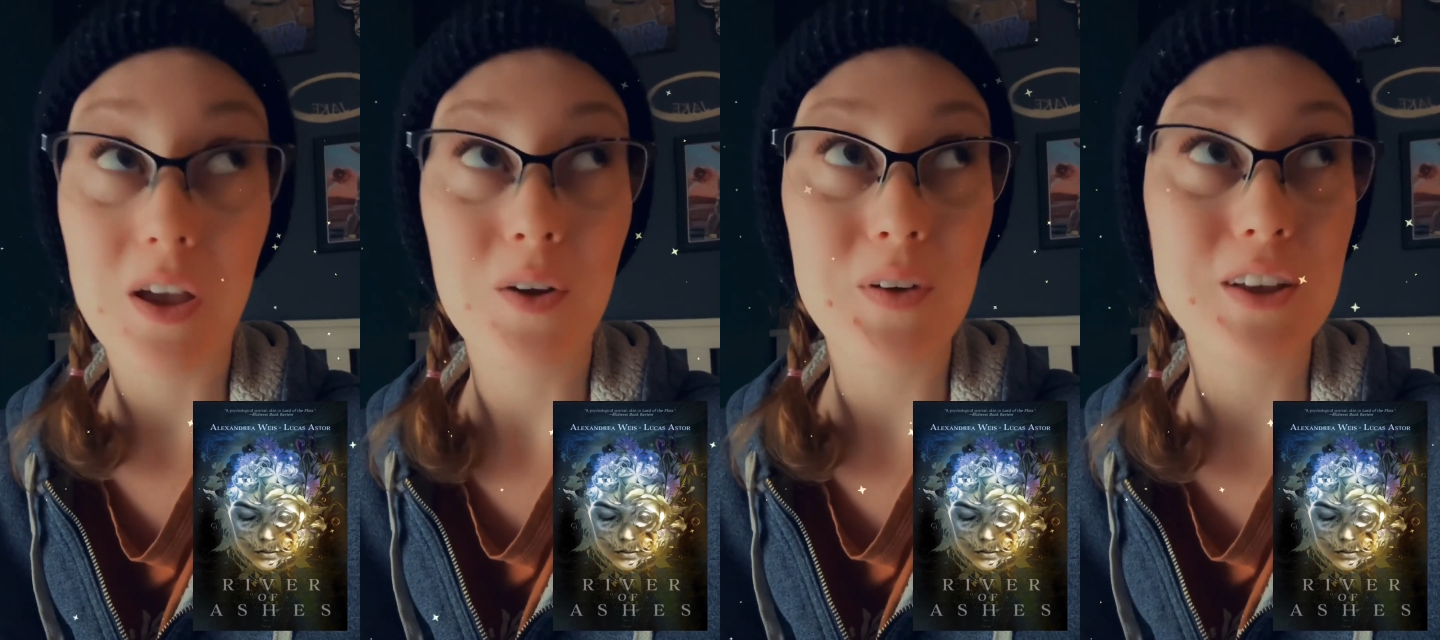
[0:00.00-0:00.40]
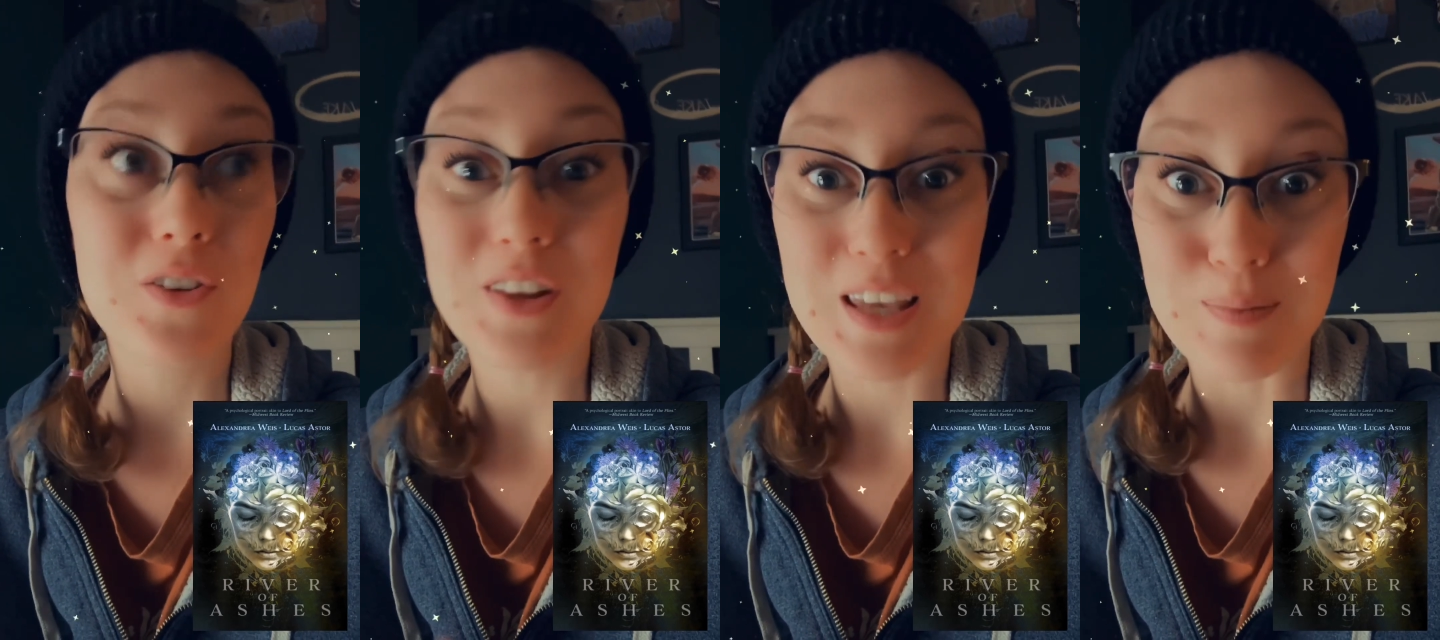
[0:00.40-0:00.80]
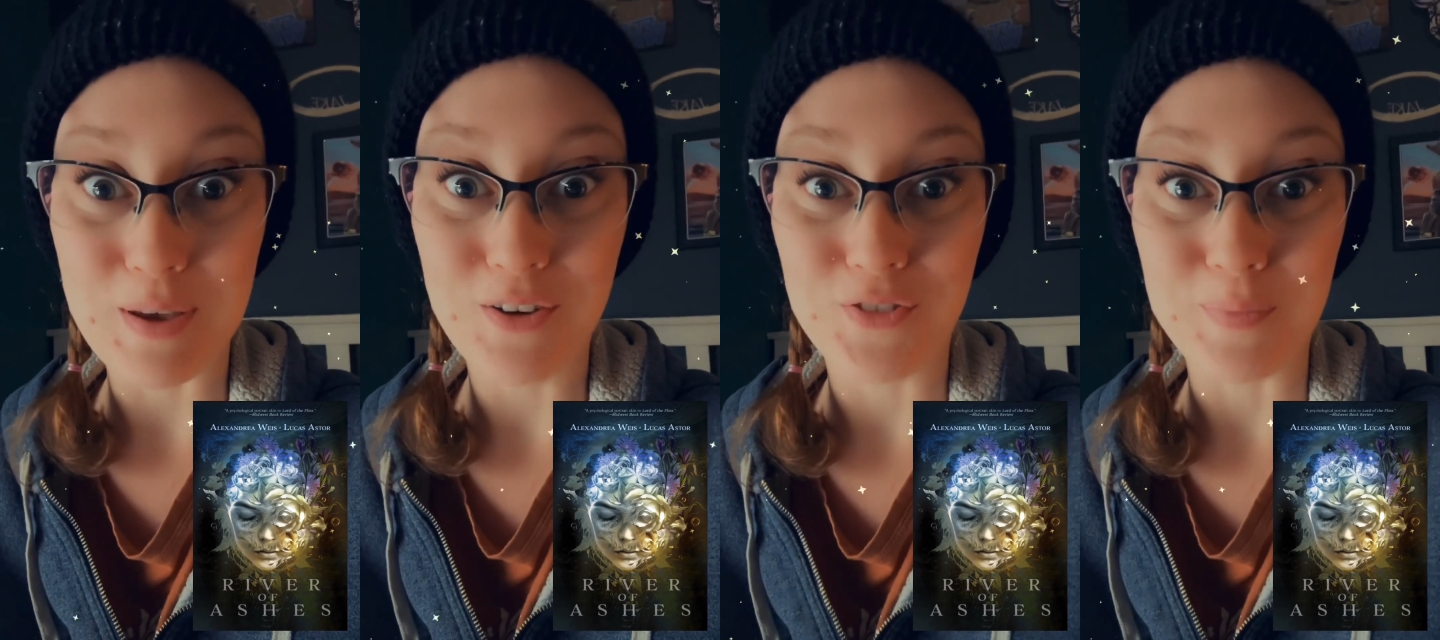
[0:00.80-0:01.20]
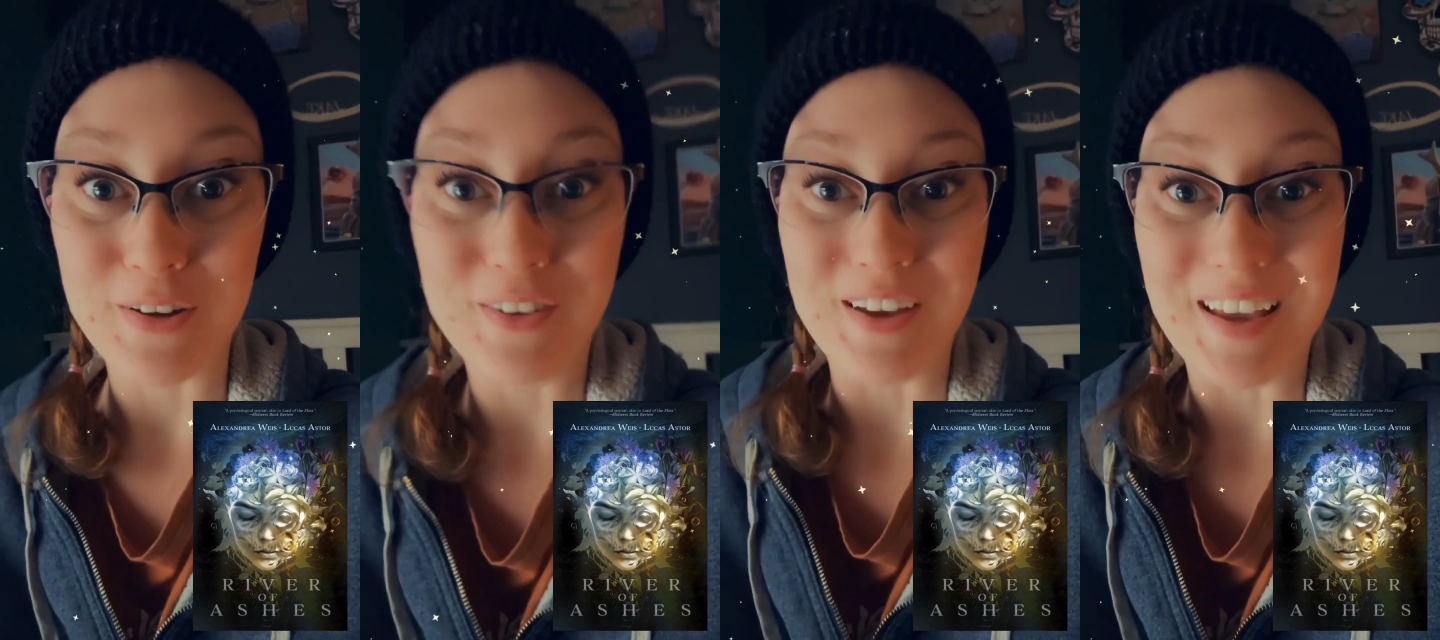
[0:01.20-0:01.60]
we can only get better from
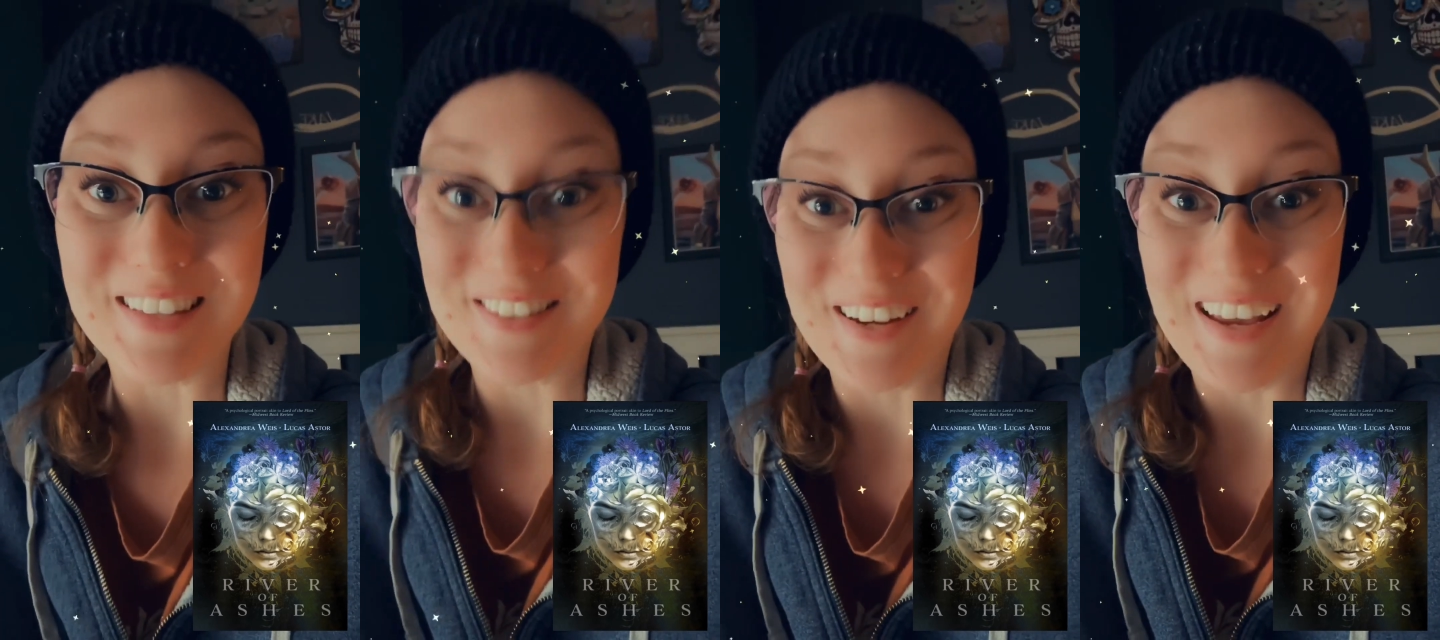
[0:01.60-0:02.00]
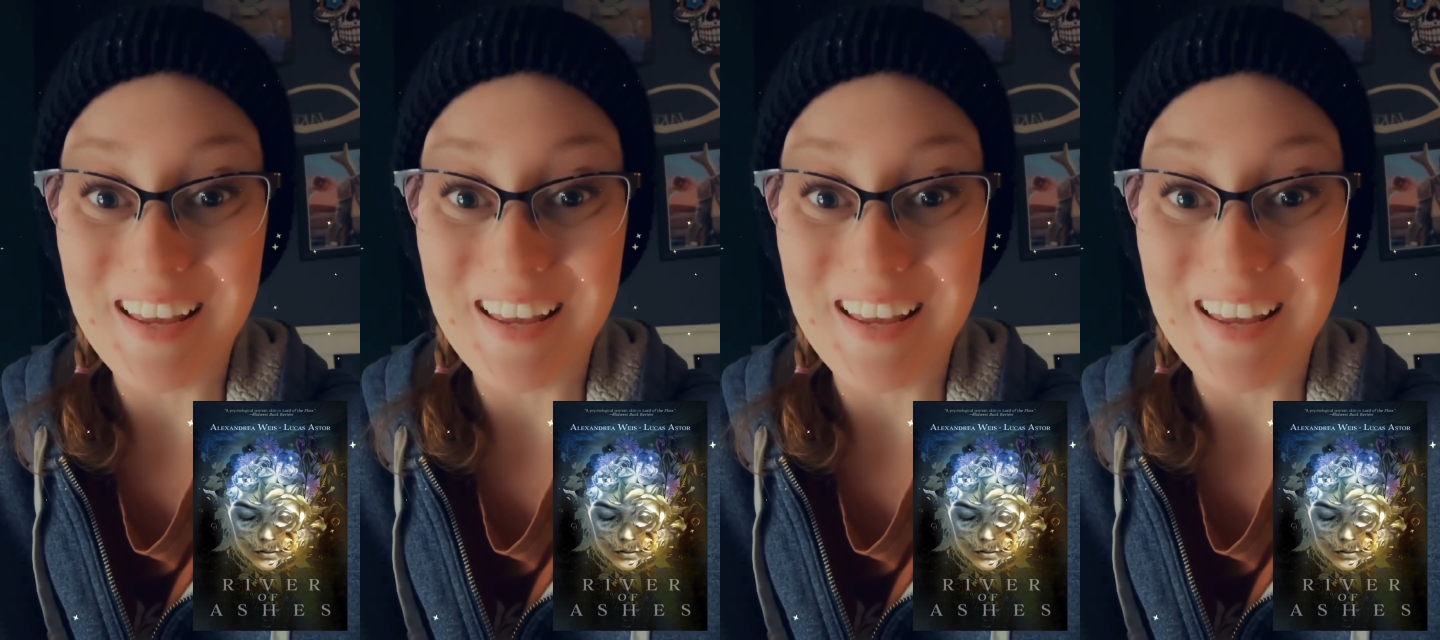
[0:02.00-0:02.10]
here, guys, right?